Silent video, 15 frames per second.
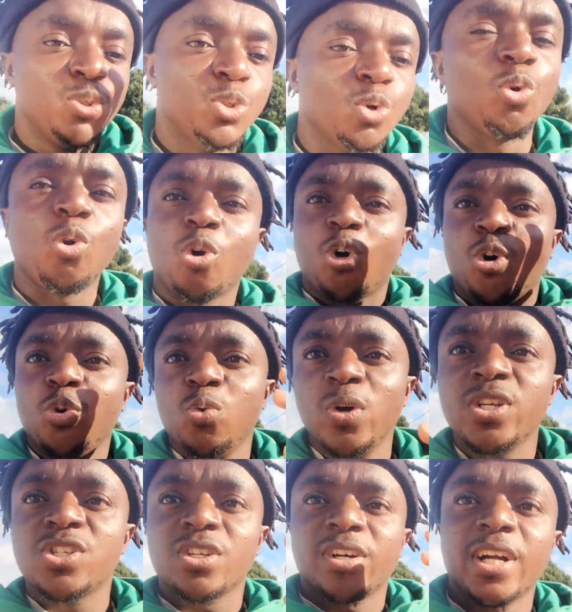you
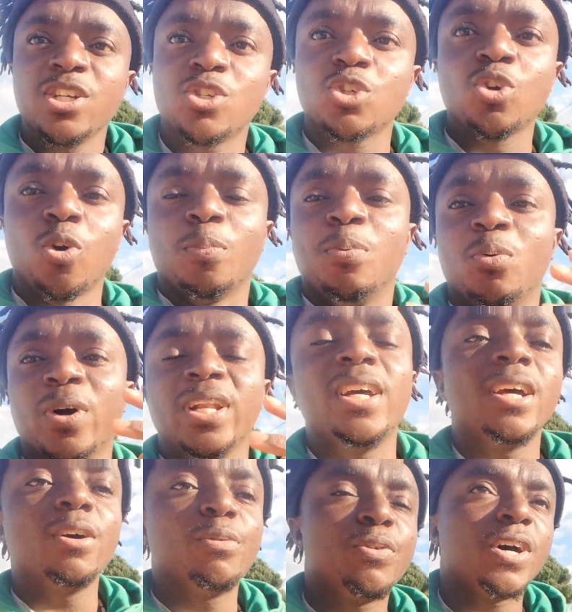always rise up
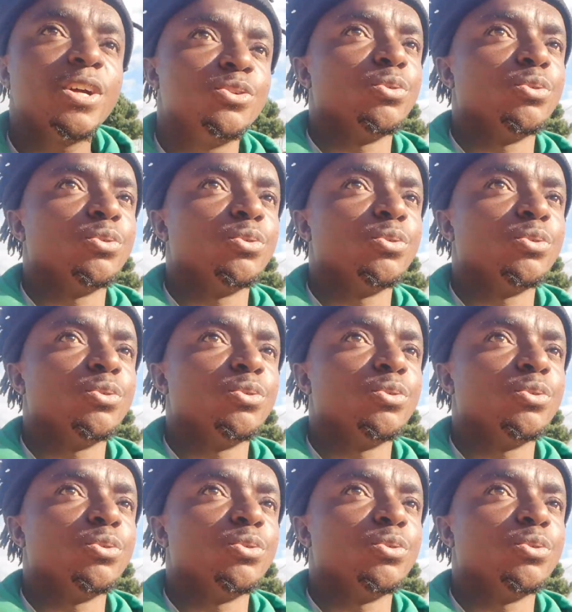whenever